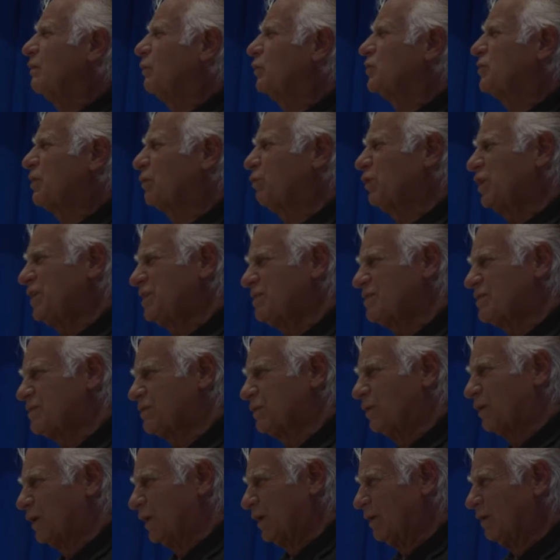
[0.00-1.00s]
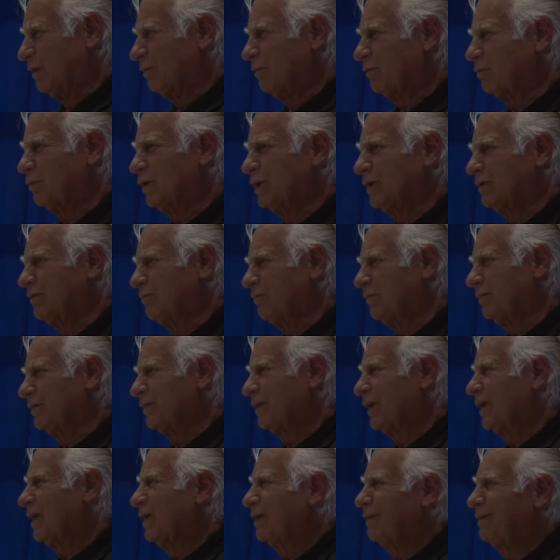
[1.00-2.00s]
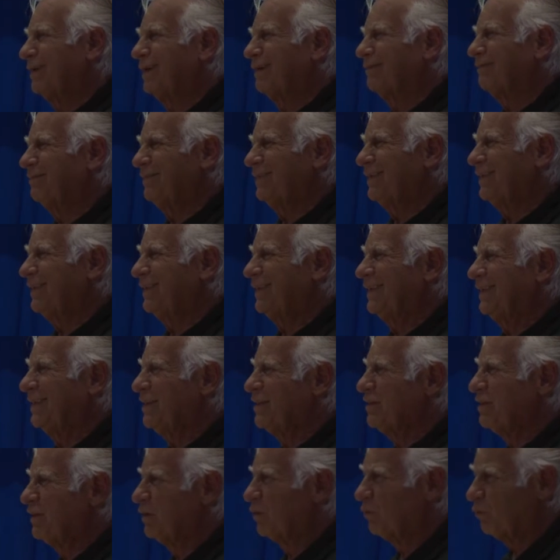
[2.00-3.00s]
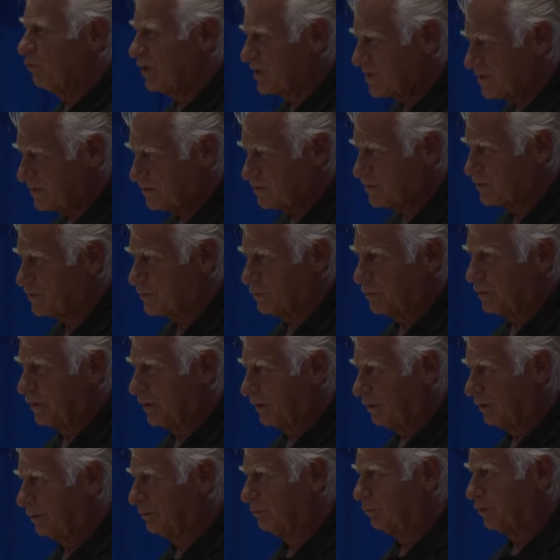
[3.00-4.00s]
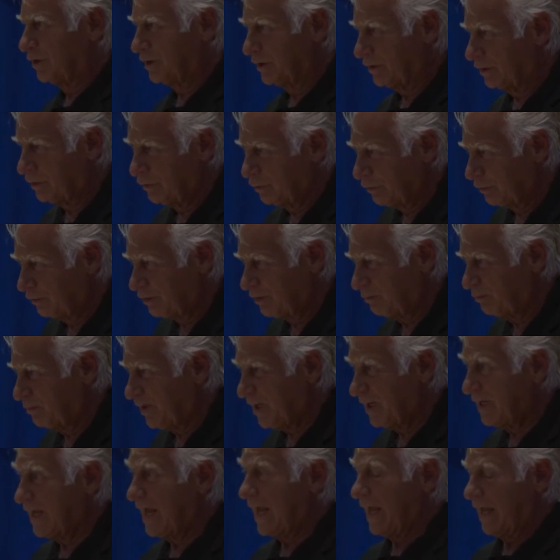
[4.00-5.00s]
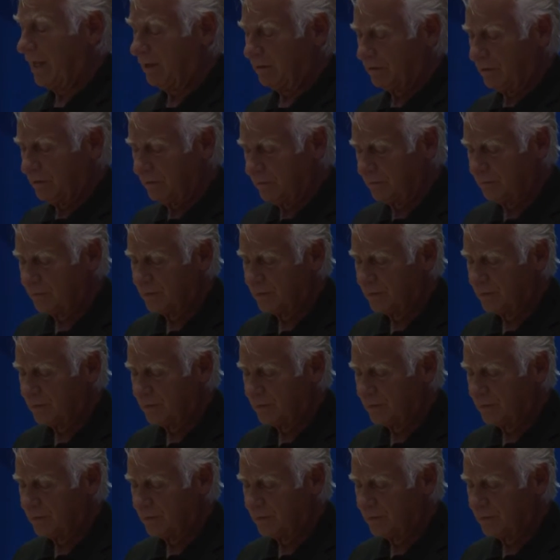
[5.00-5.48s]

So what is soil? Well, you know, there wasn't soil when the earth began.